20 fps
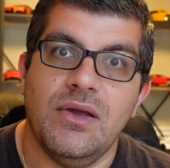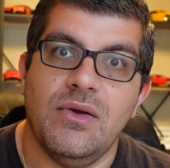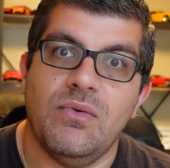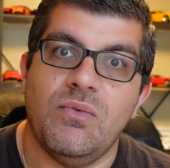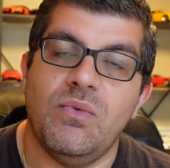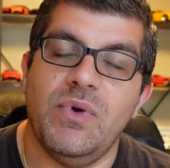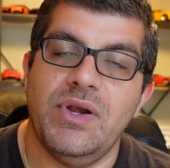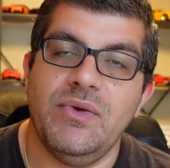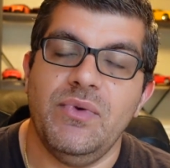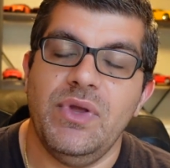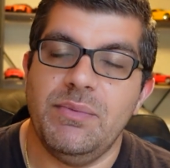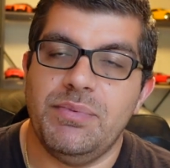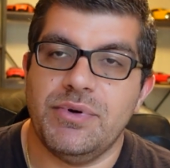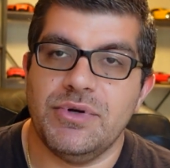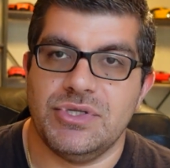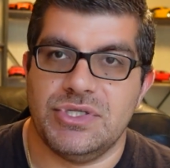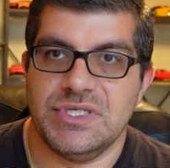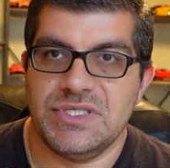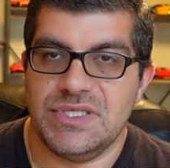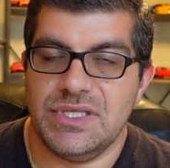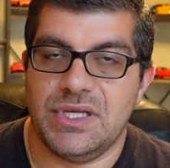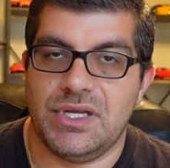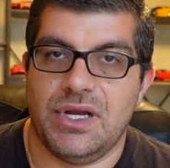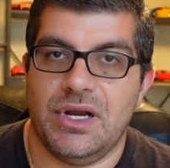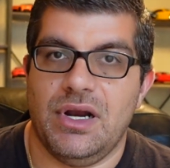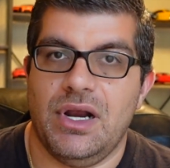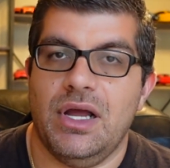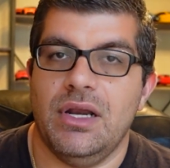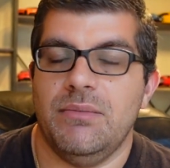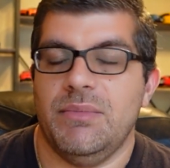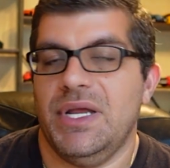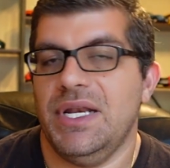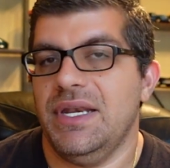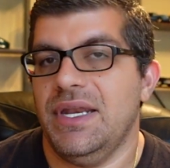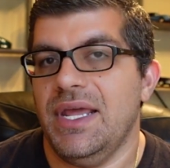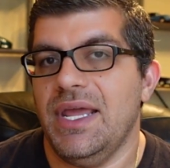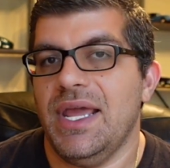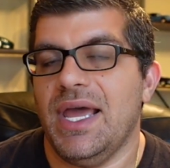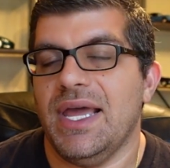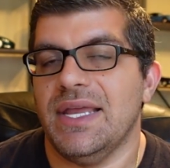When we purchased the car on
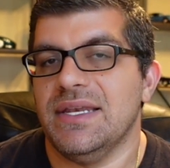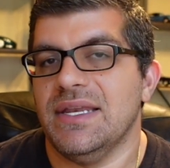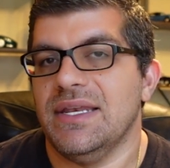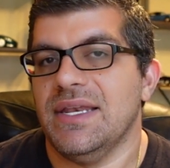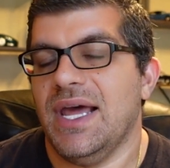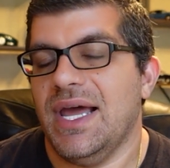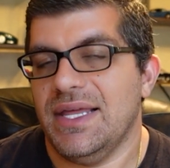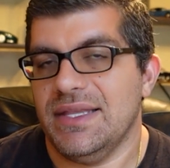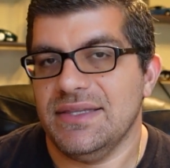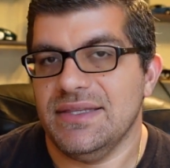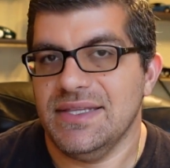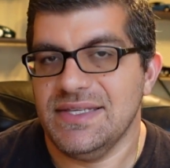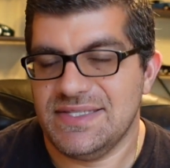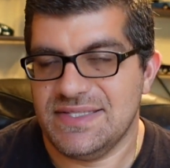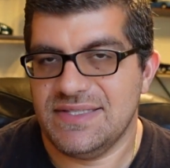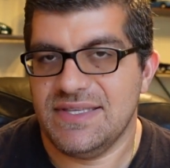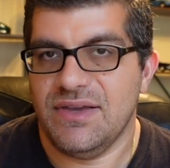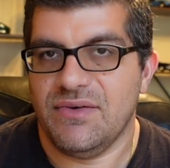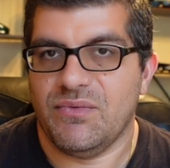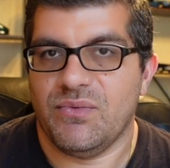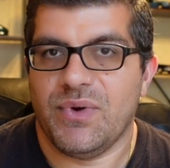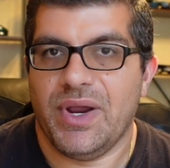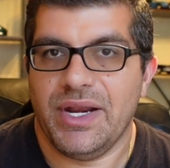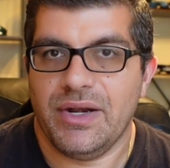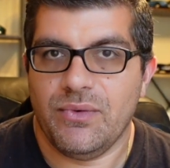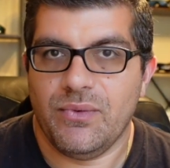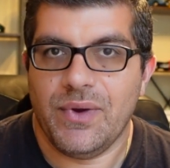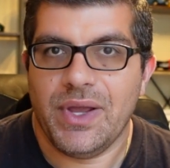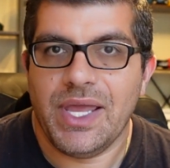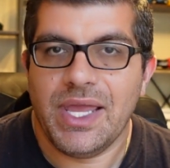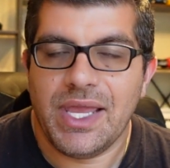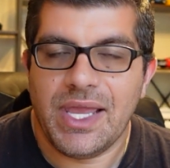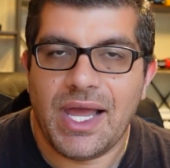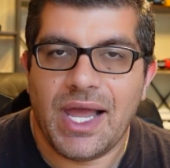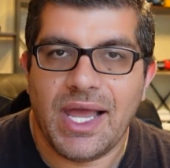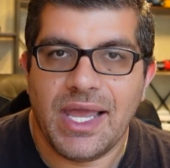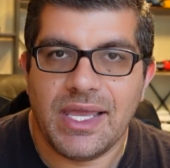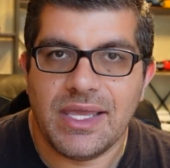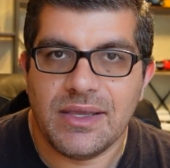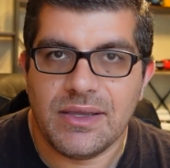Monday, I did not list it right away.
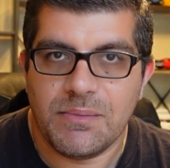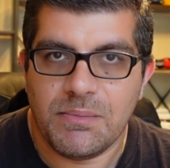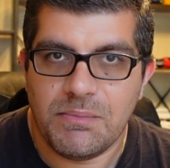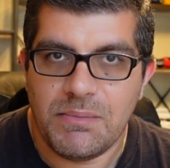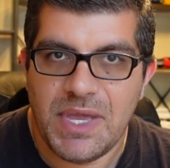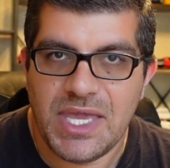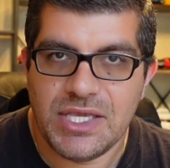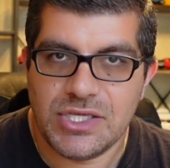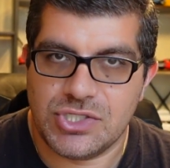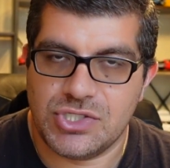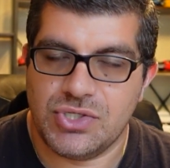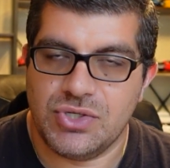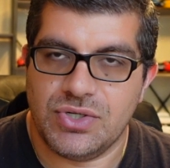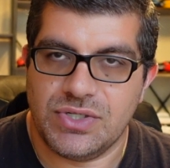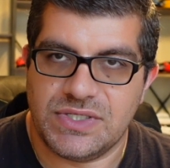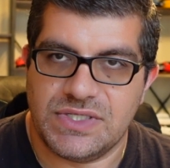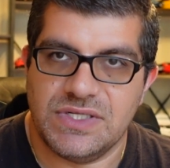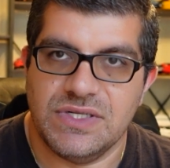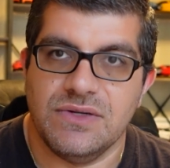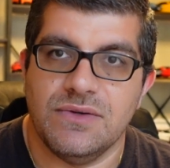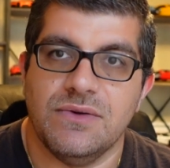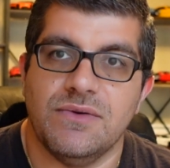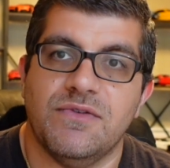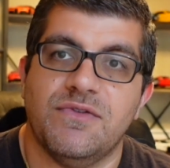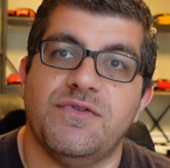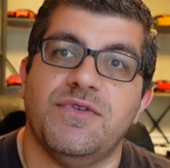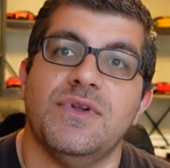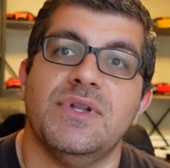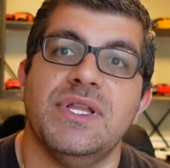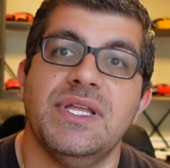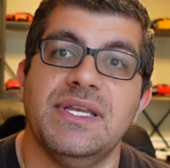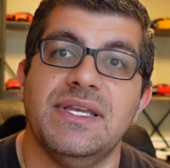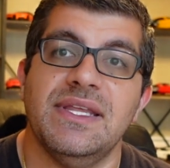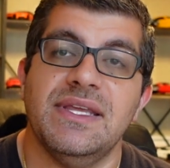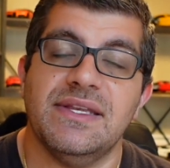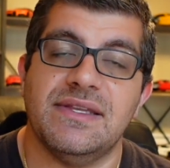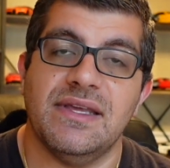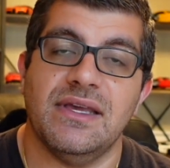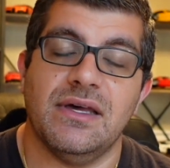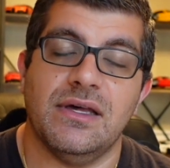I made sure to fully
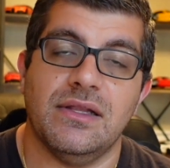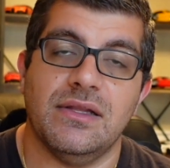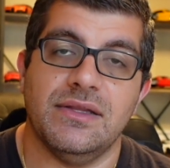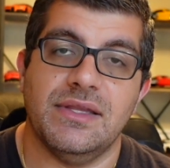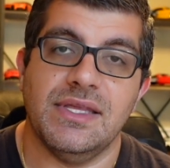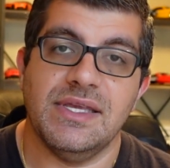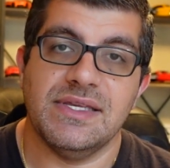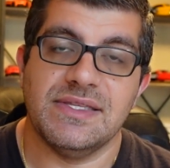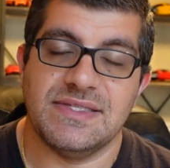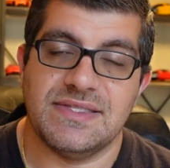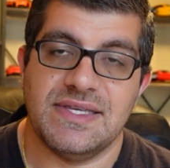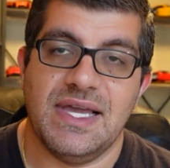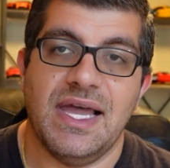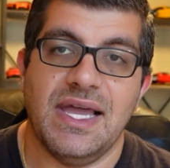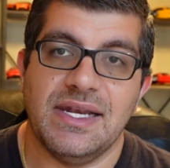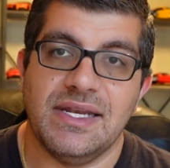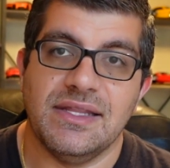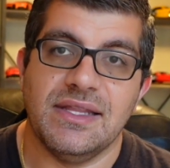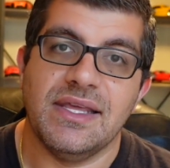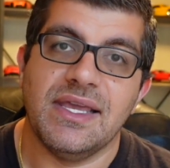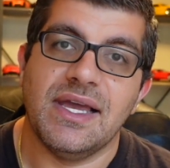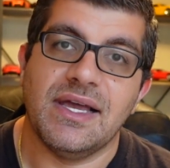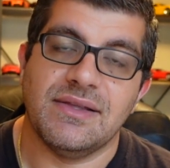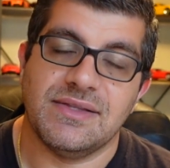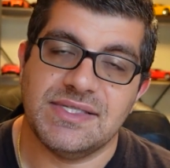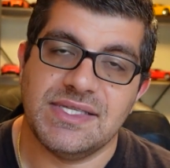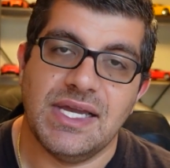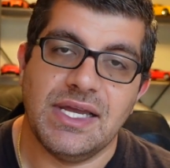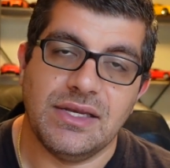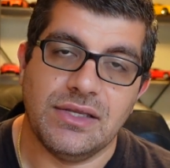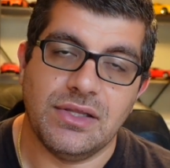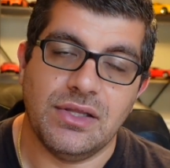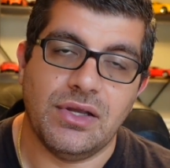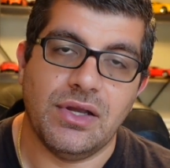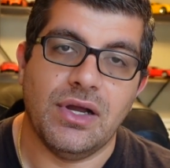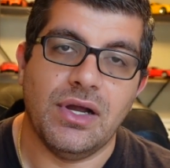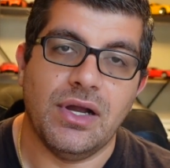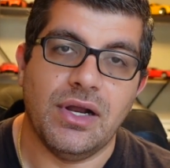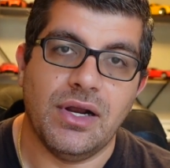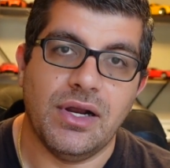detail the inside and the outside of the
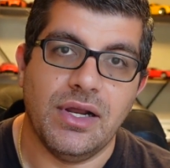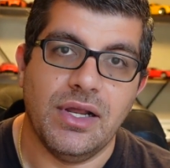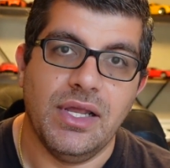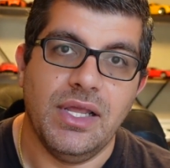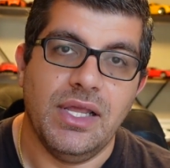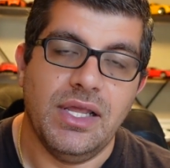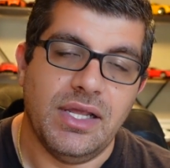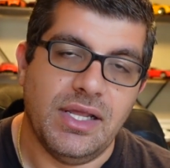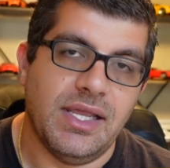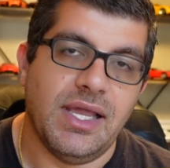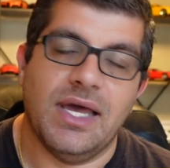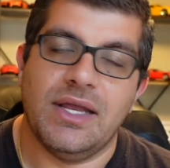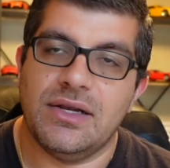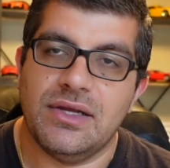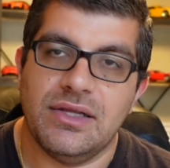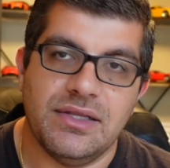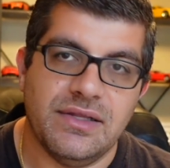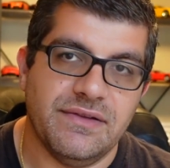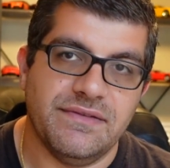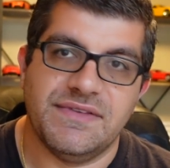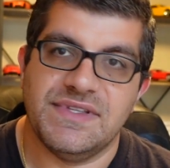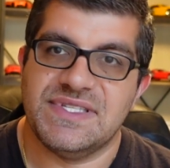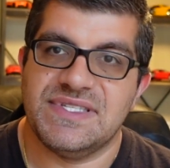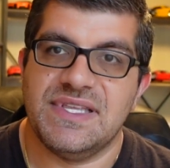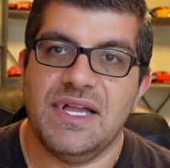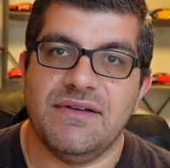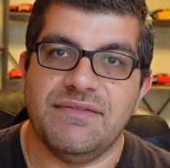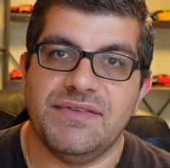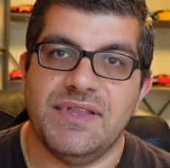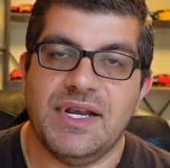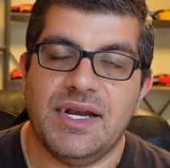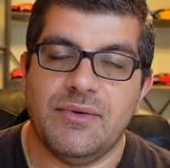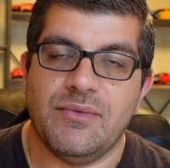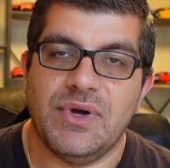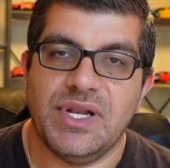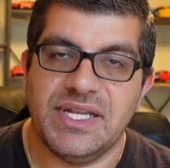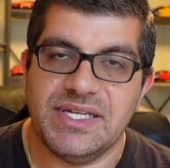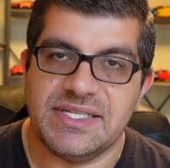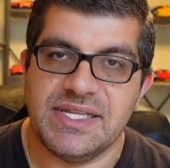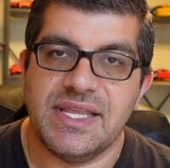car, got all of the stuff that I
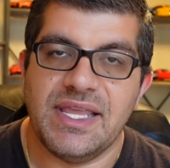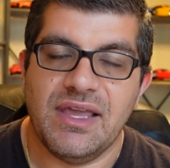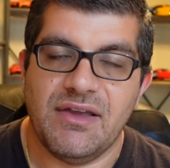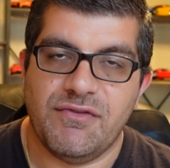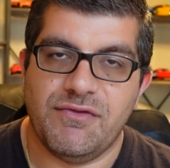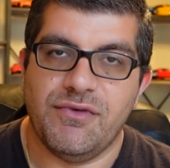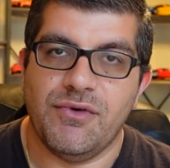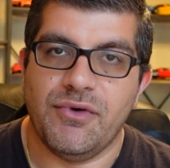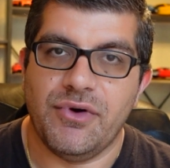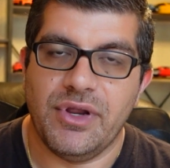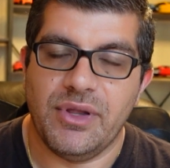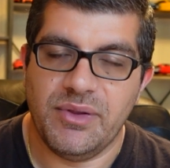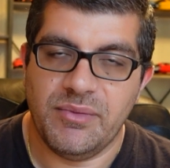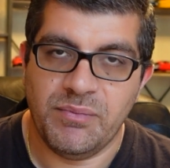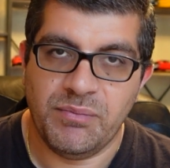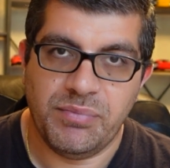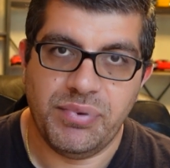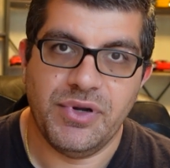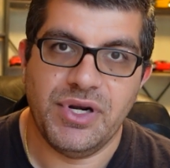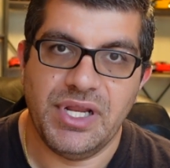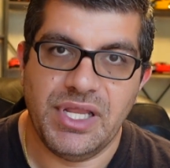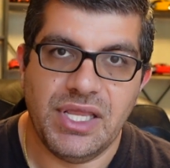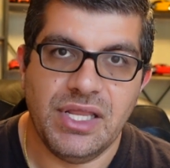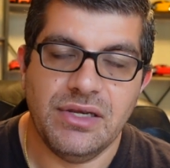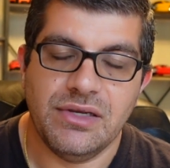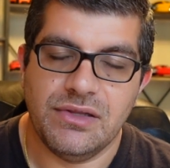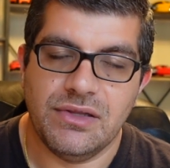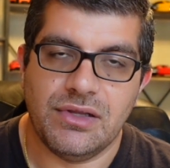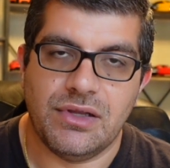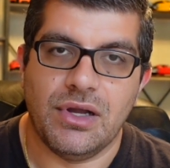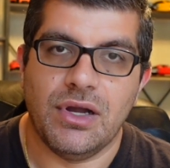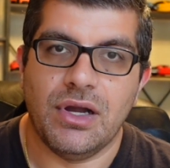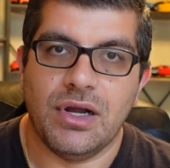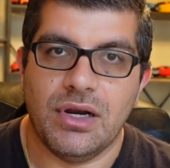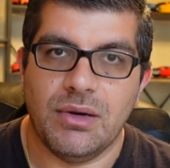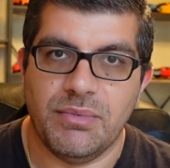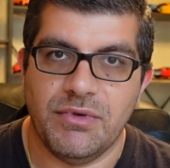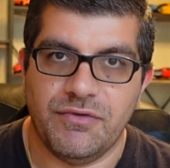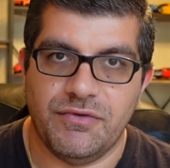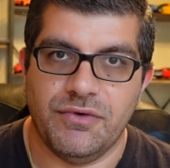wanted to get for it and put it into the
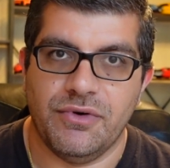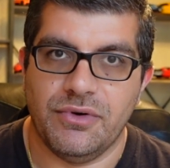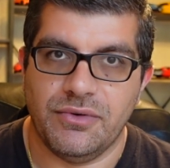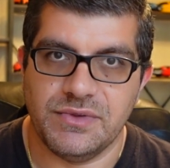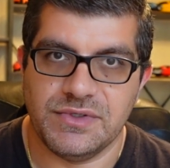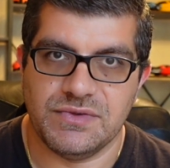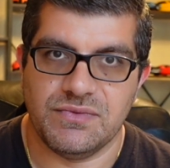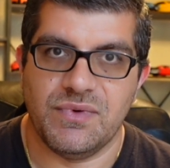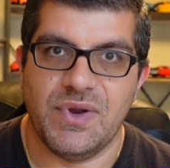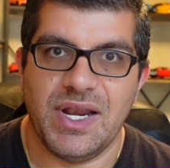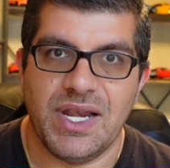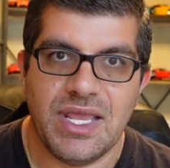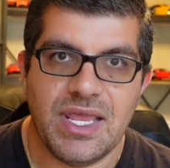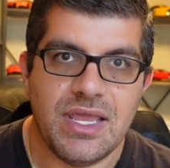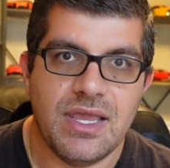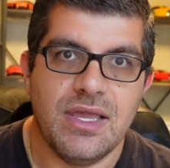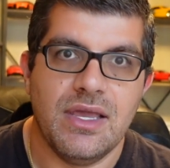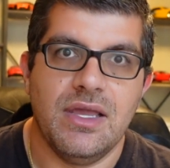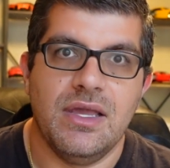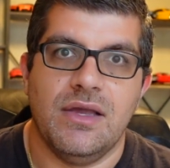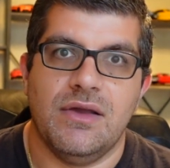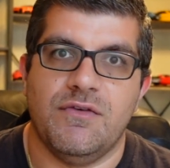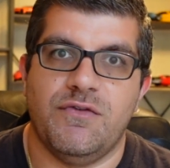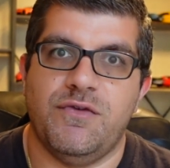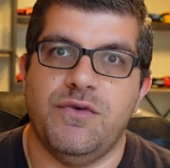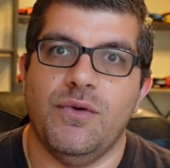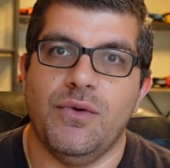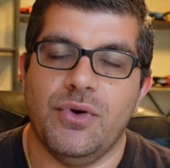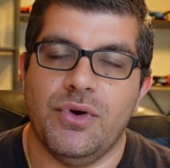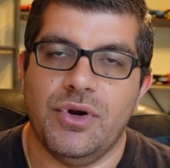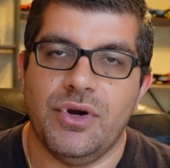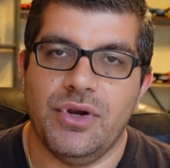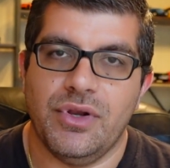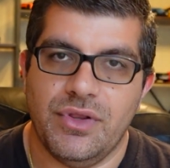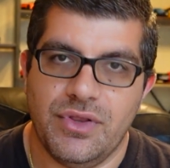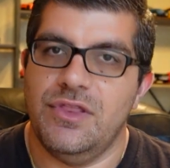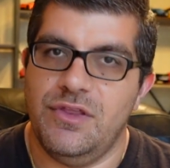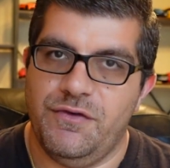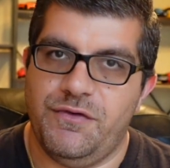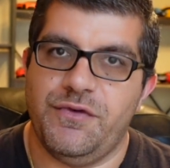car before it was ready for
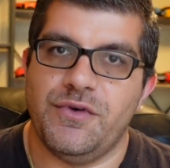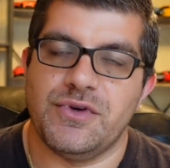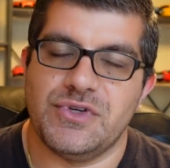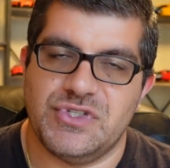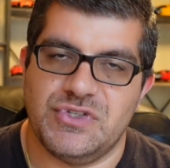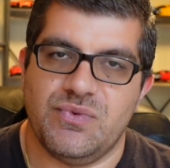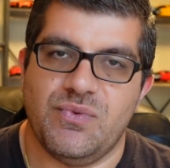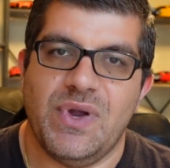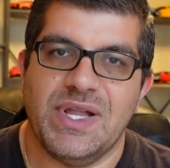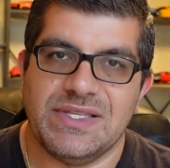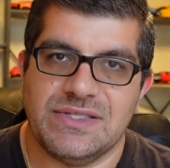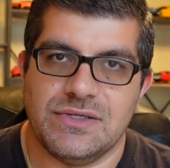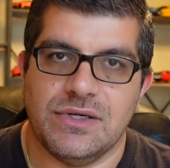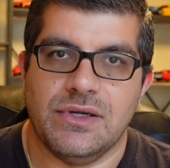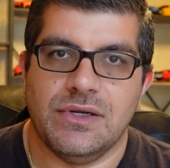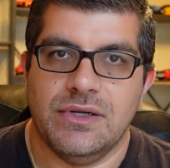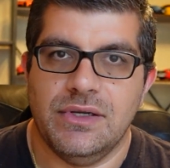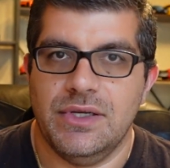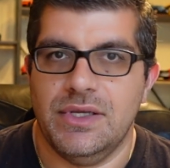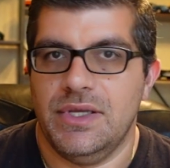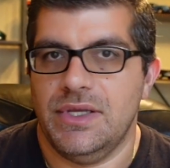the first rental.